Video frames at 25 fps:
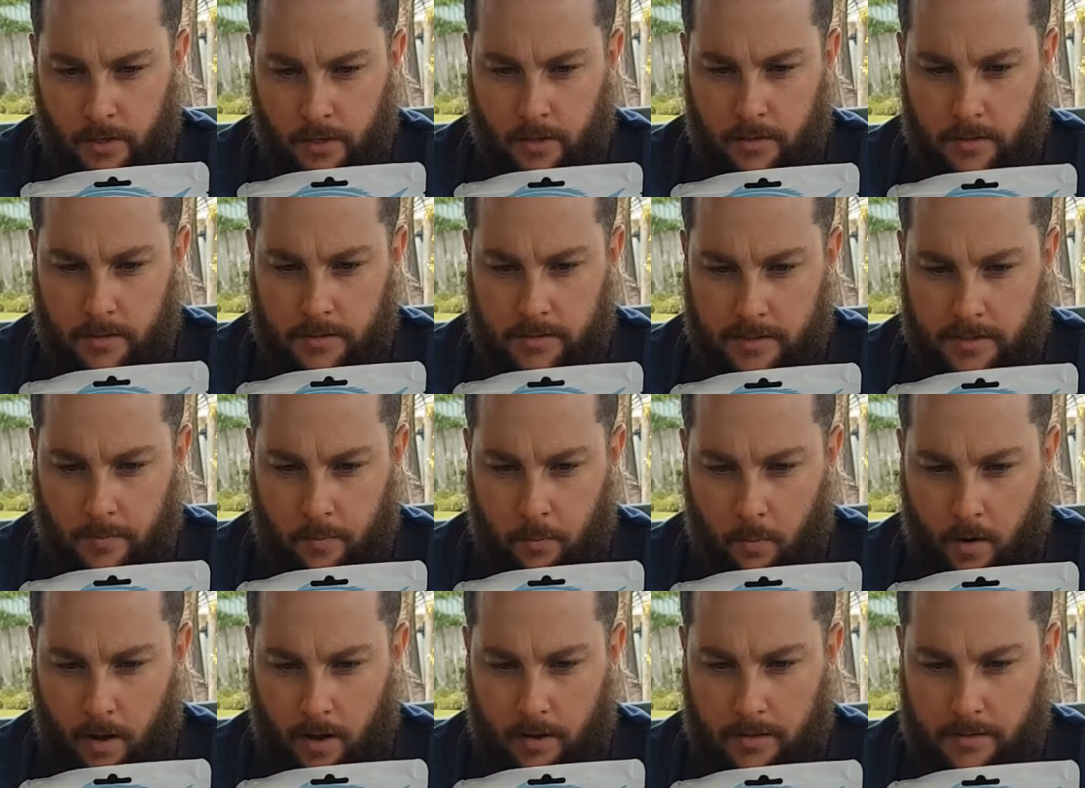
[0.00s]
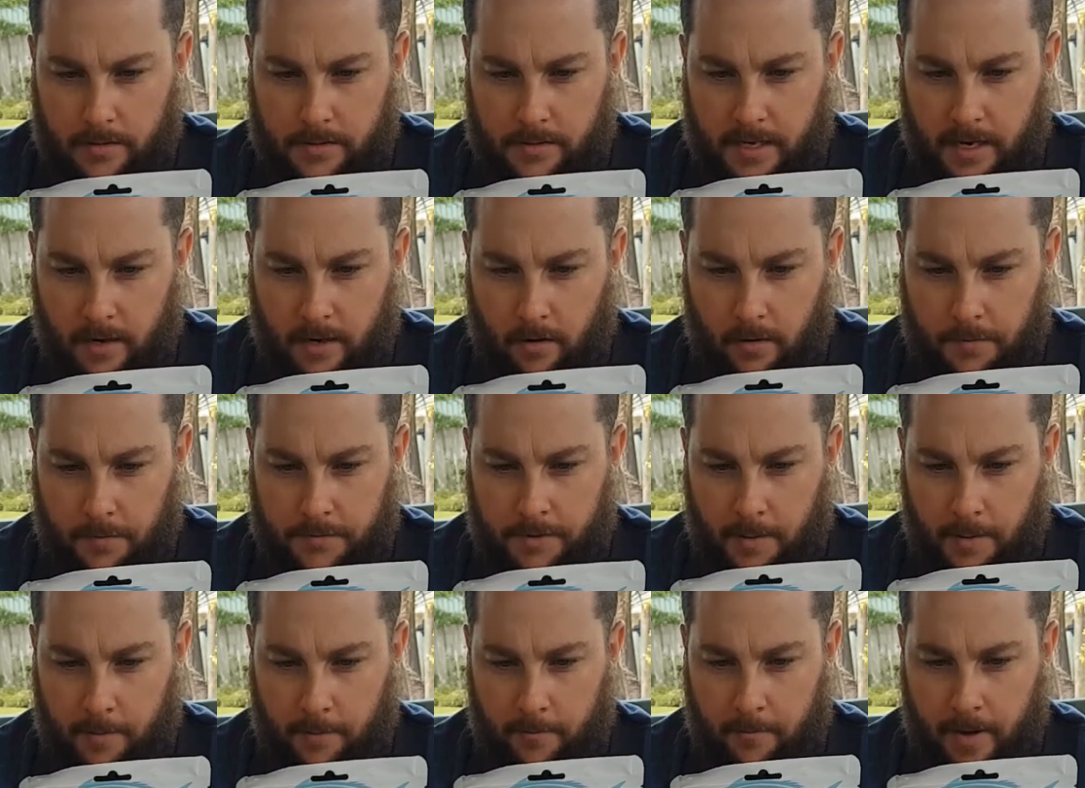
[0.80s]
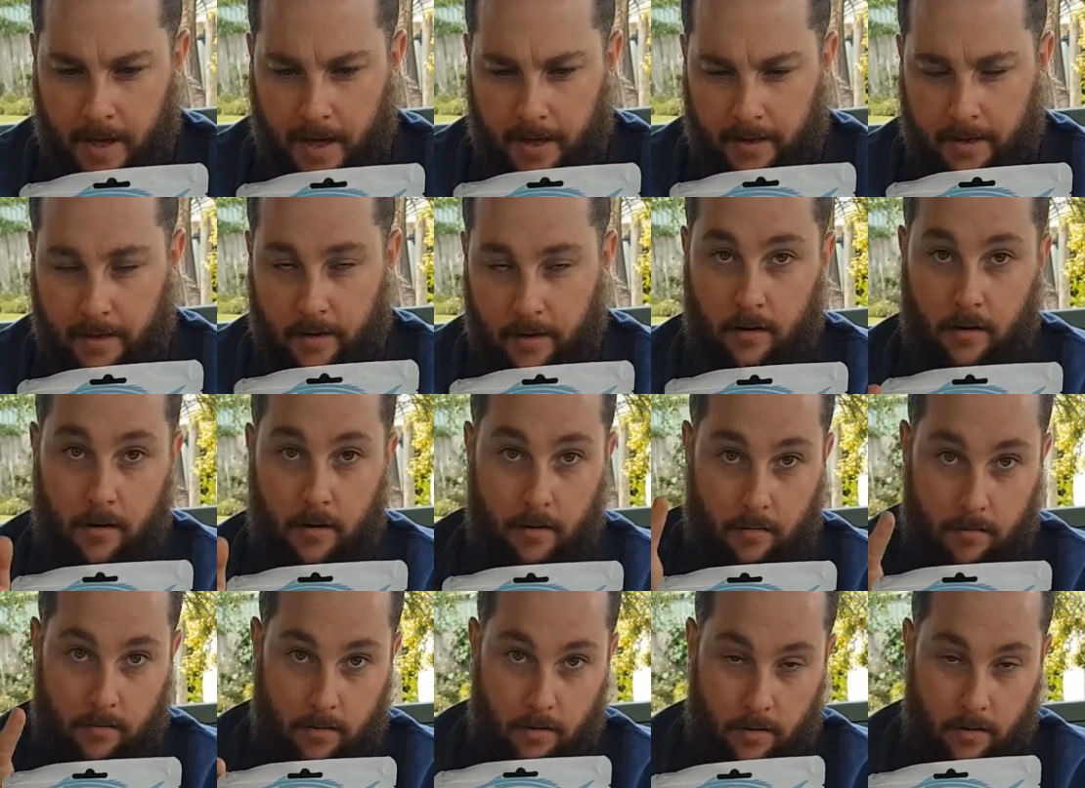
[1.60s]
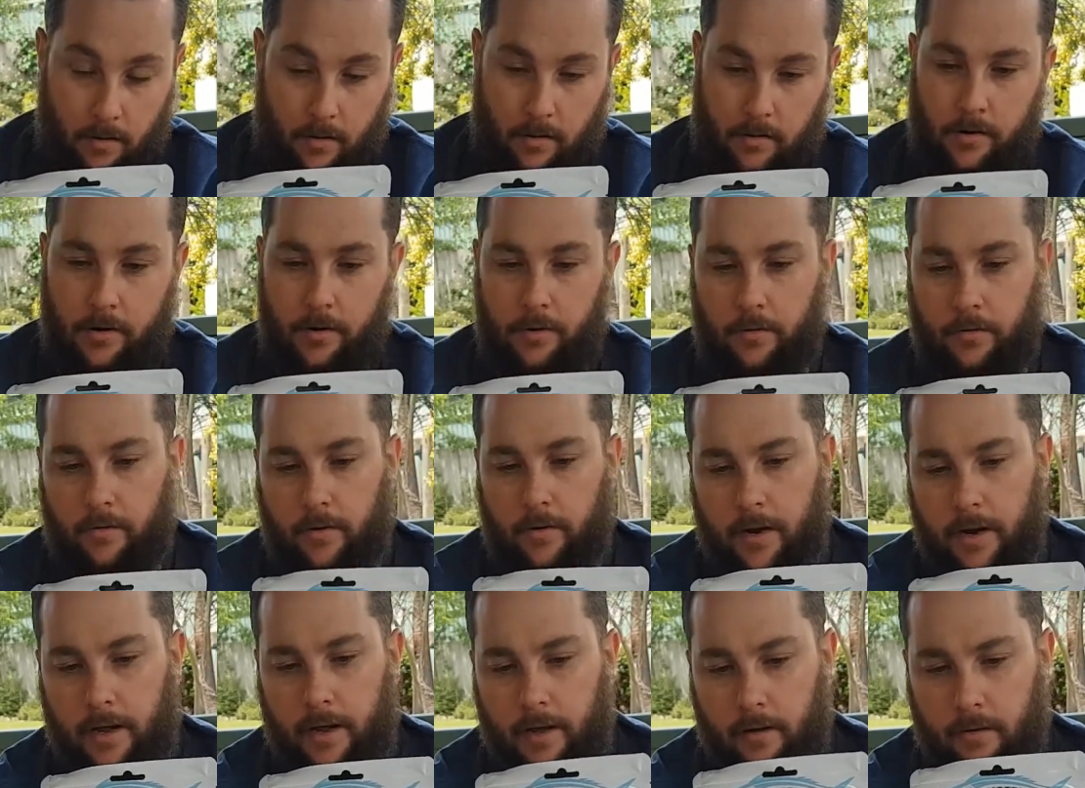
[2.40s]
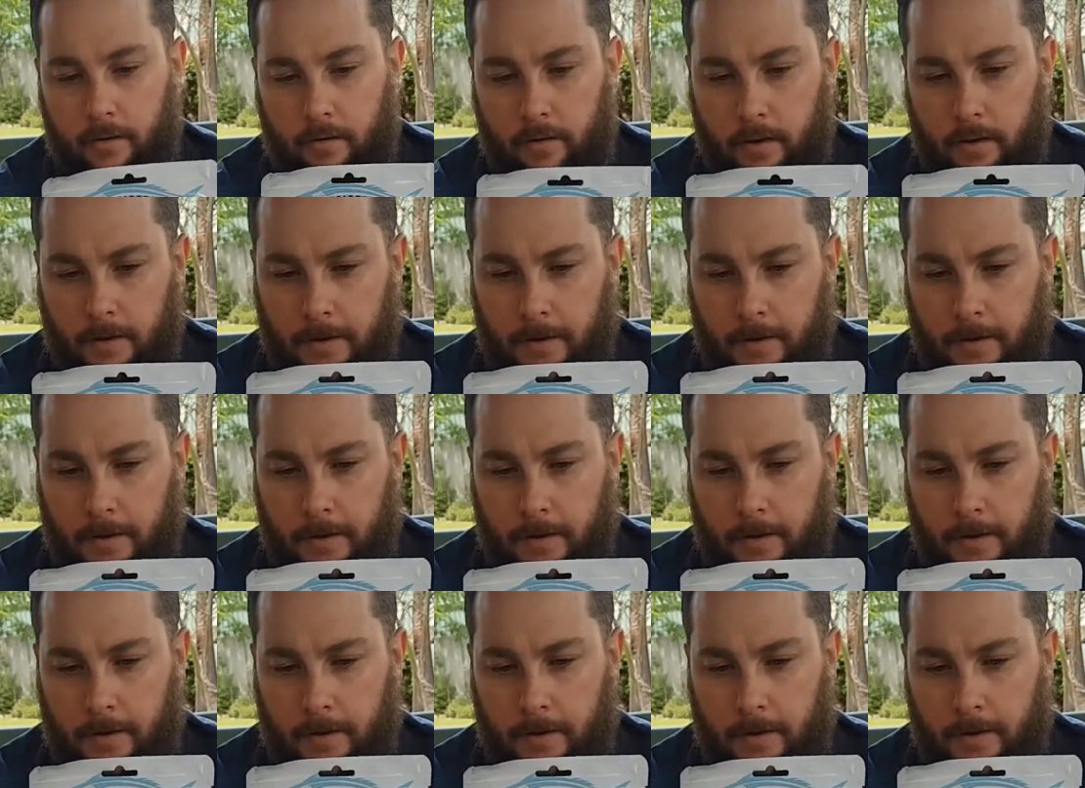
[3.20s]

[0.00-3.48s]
step 1, tear off top of packet. I'm not going to do it right now.